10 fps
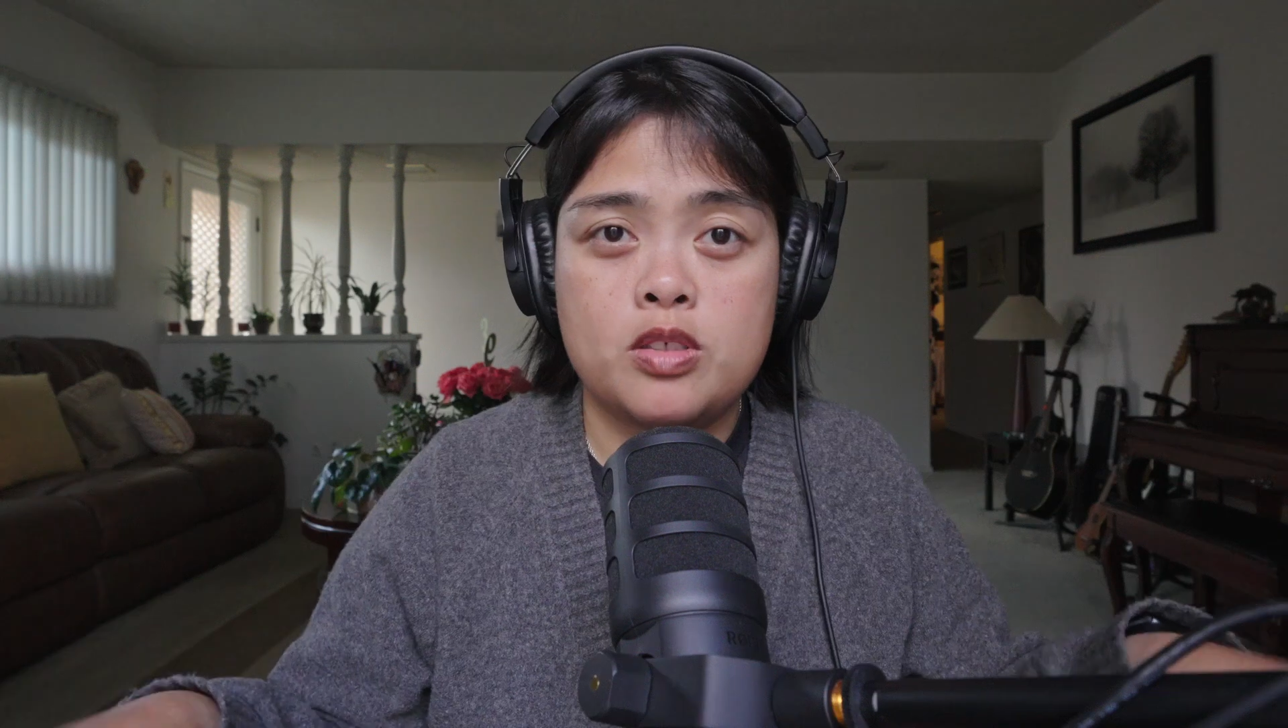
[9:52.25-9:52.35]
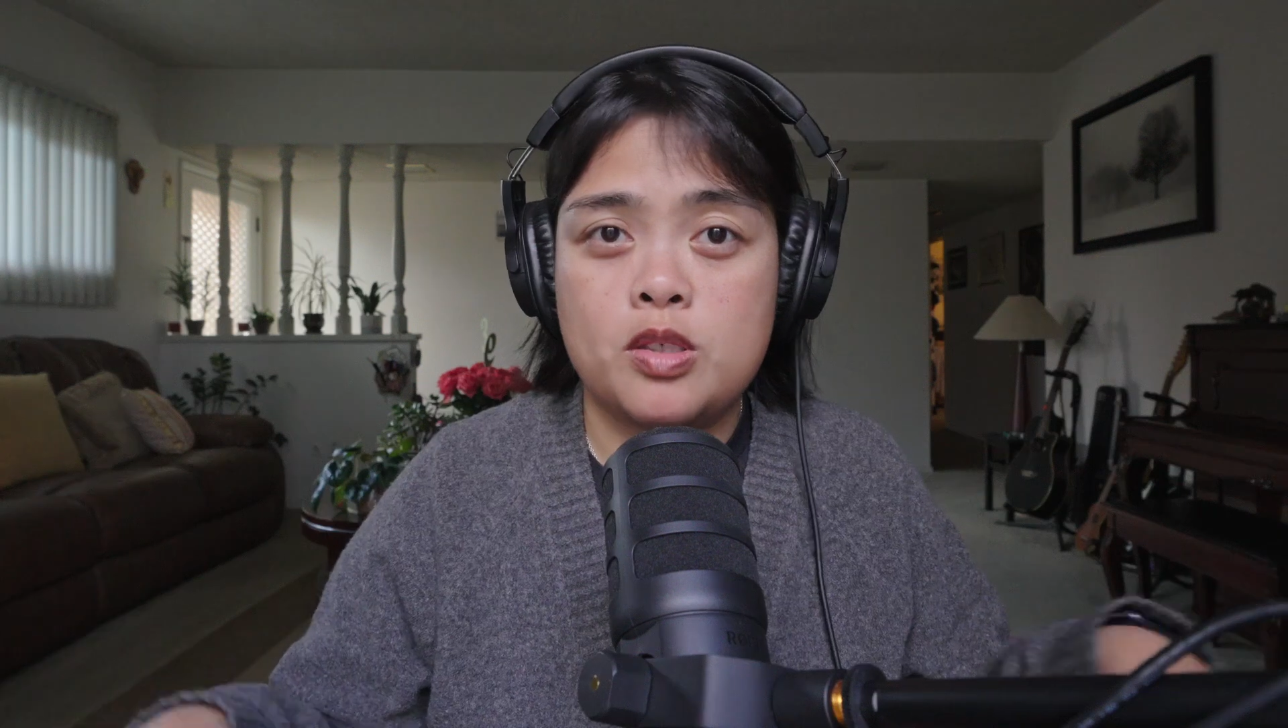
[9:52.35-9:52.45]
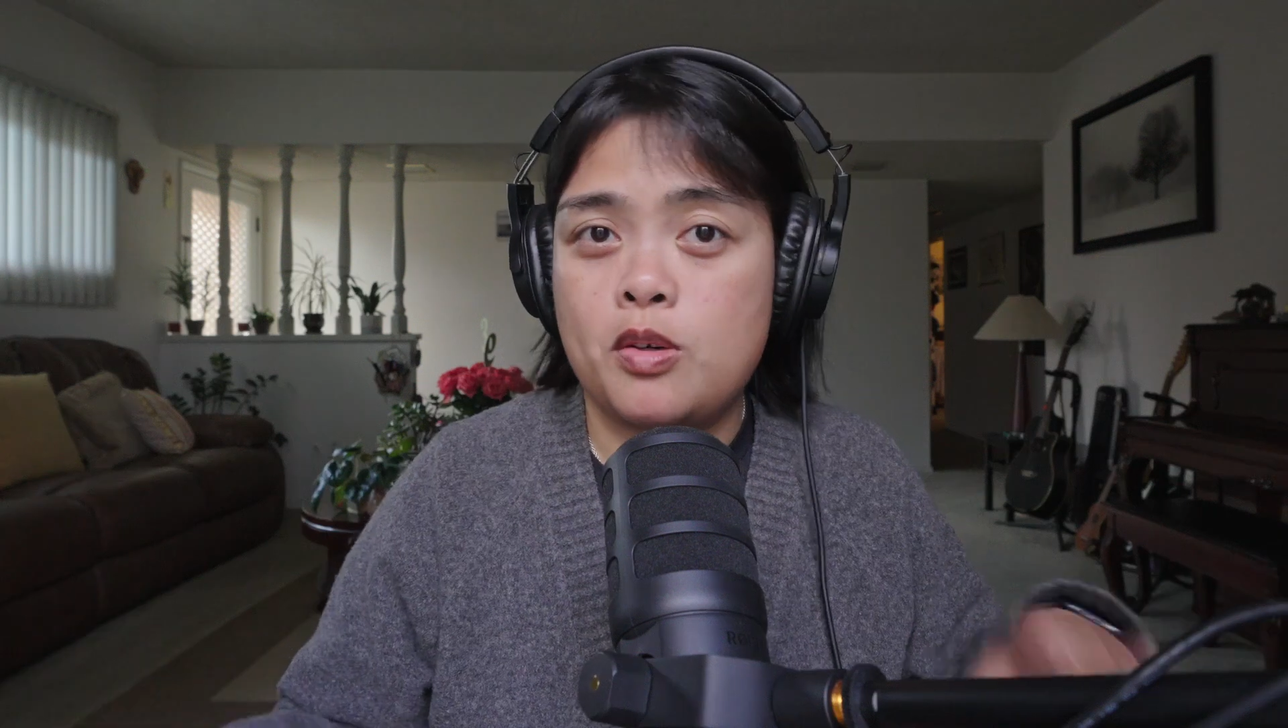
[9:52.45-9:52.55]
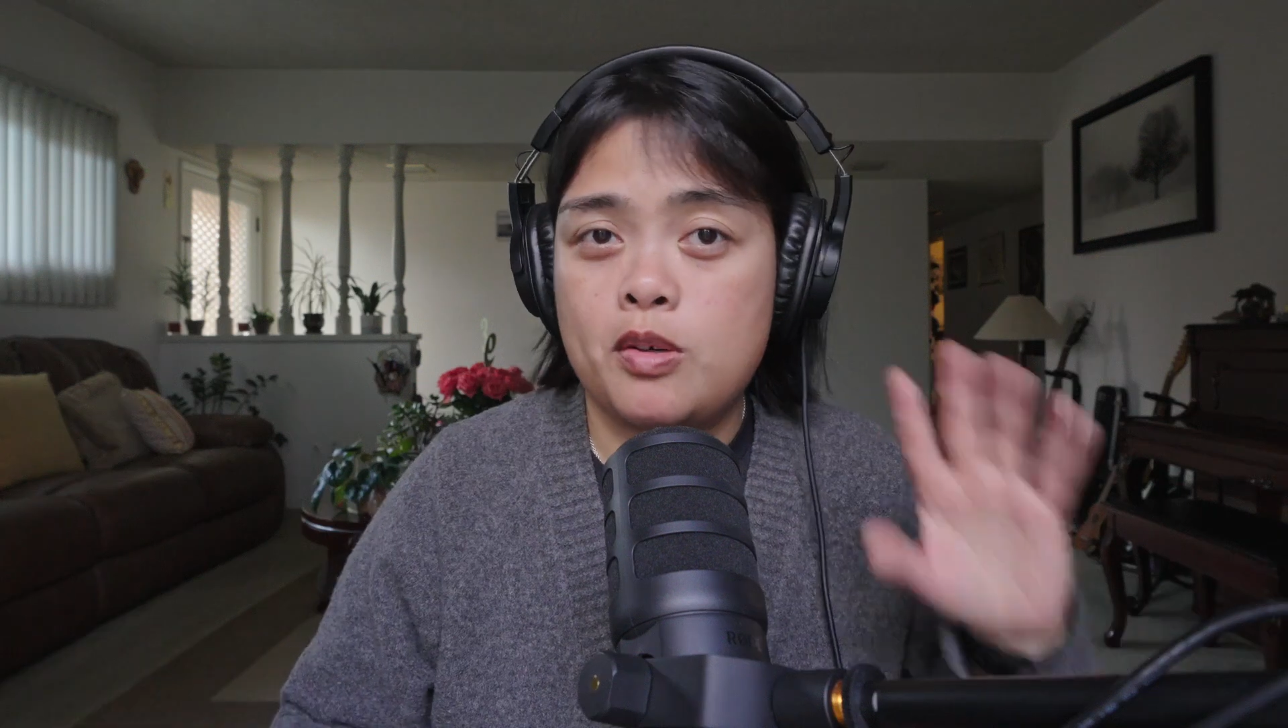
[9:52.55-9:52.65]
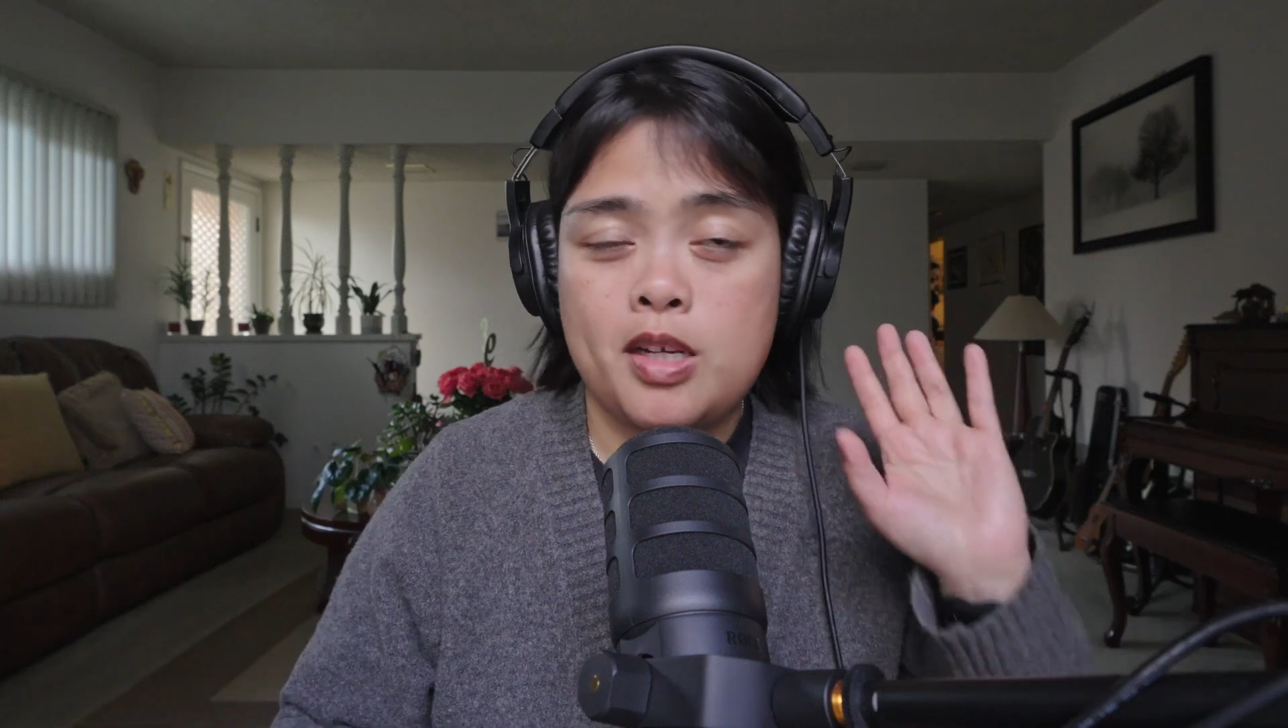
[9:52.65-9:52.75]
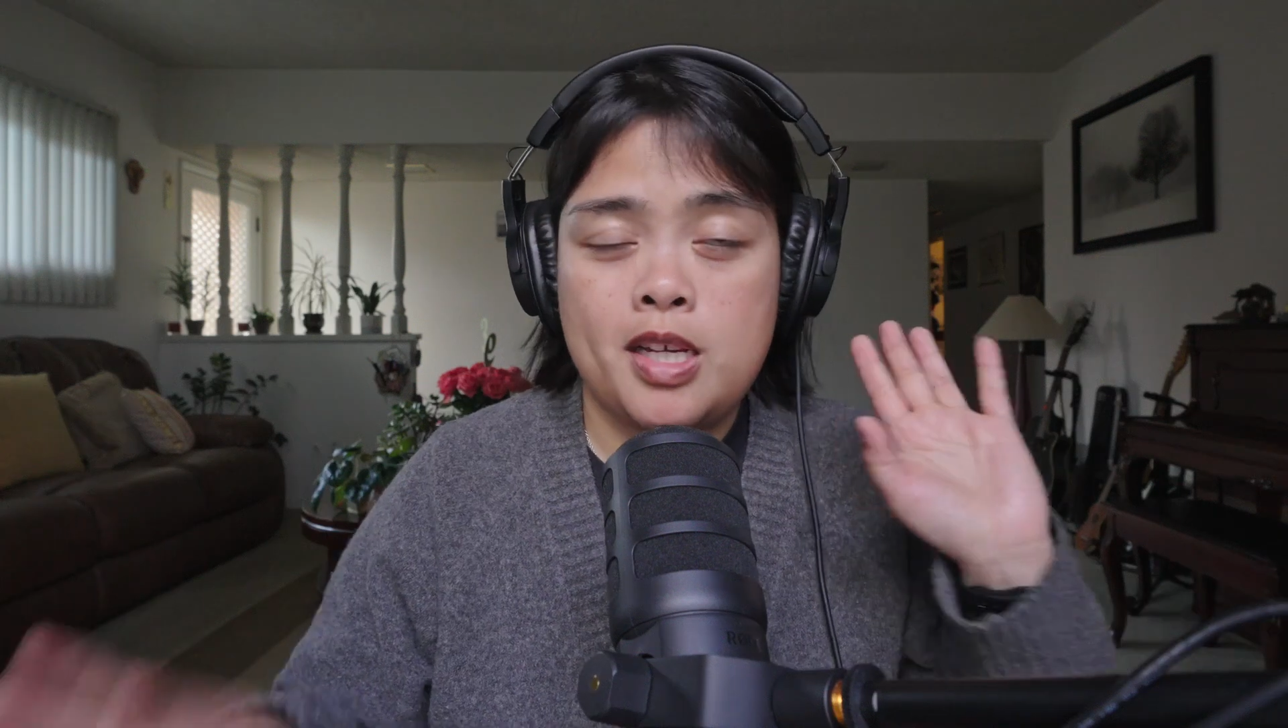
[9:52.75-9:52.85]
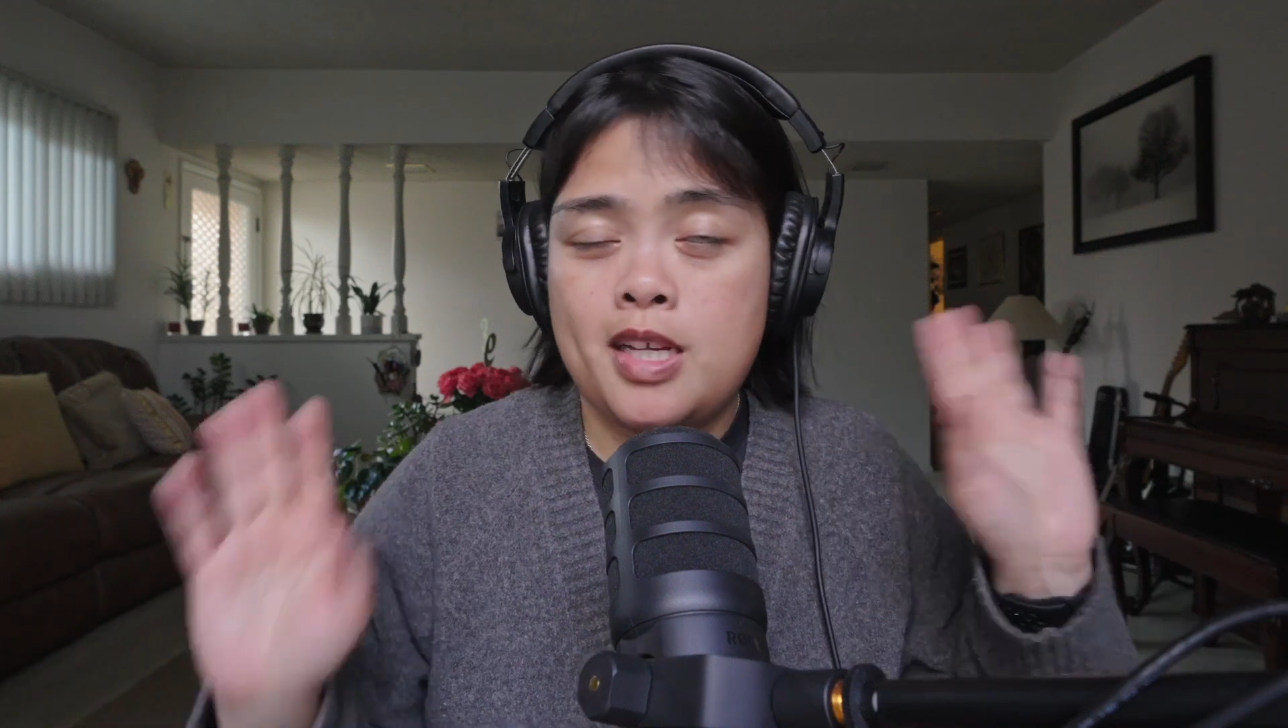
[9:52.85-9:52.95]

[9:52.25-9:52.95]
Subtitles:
so